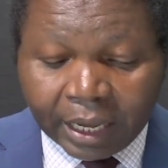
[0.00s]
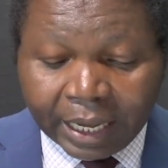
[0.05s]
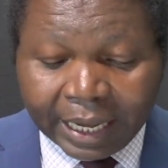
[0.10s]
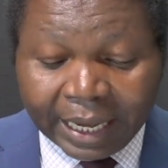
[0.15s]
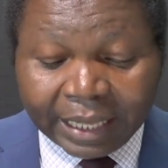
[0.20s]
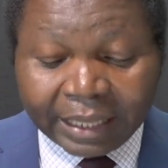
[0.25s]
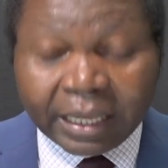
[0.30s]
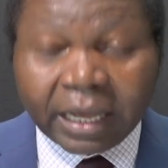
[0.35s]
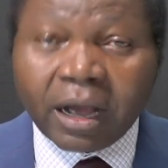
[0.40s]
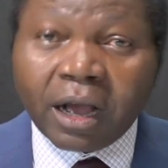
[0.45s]

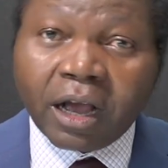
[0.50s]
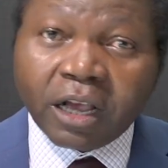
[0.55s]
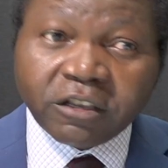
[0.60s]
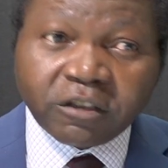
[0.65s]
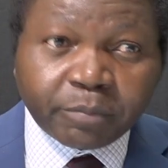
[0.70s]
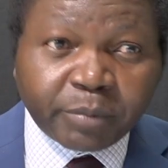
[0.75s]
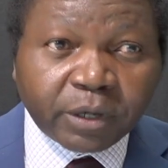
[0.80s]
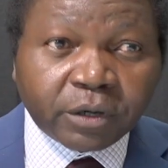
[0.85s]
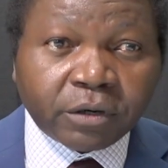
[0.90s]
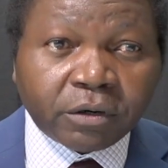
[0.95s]
In the
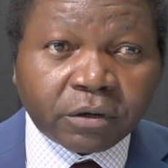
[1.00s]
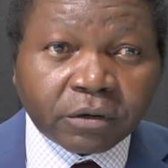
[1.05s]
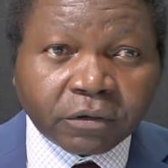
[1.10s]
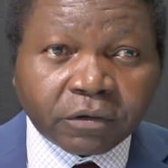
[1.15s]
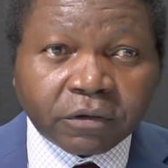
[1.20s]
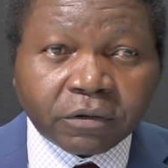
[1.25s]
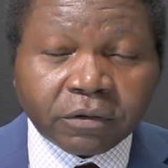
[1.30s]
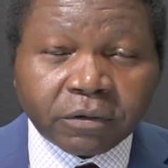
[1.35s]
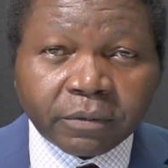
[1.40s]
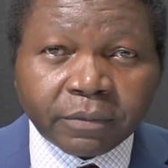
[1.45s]

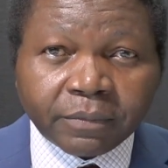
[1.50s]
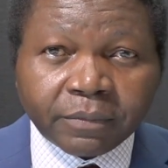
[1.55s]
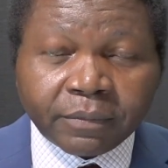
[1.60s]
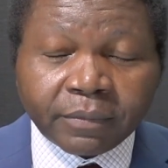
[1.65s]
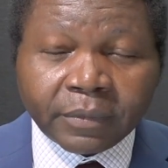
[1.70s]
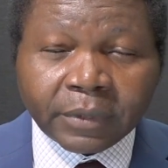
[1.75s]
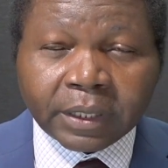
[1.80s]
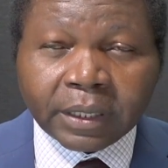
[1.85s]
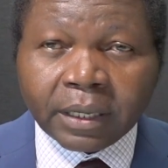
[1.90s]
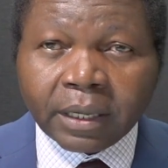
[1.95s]
hospitals,
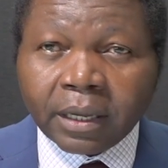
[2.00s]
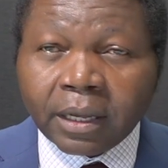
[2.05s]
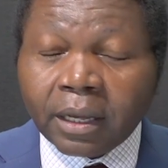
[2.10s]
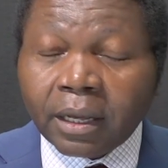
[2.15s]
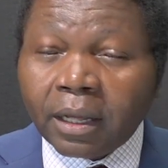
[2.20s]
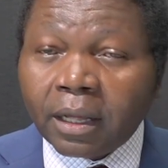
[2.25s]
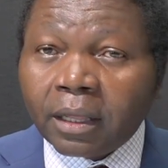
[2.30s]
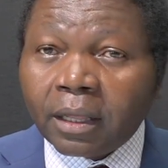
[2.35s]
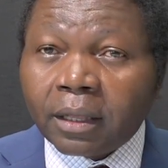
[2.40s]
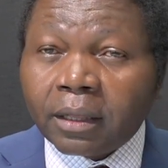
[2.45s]

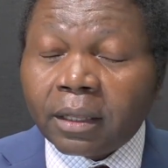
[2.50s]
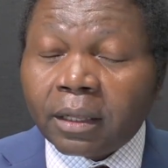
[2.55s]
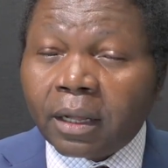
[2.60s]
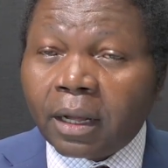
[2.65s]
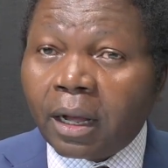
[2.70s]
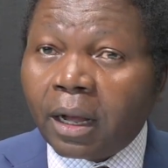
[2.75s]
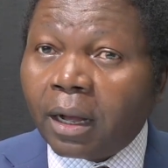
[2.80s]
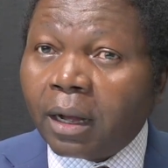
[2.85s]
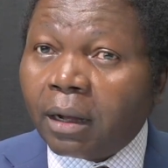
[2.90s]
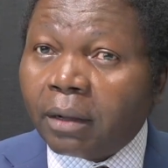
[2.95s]

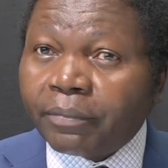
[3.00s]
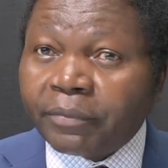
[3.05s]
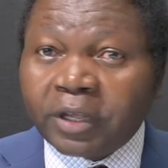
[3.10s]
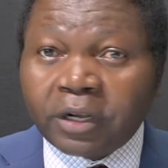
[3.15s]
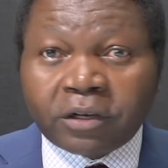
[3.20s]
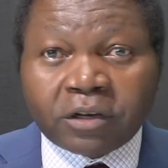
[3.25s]
the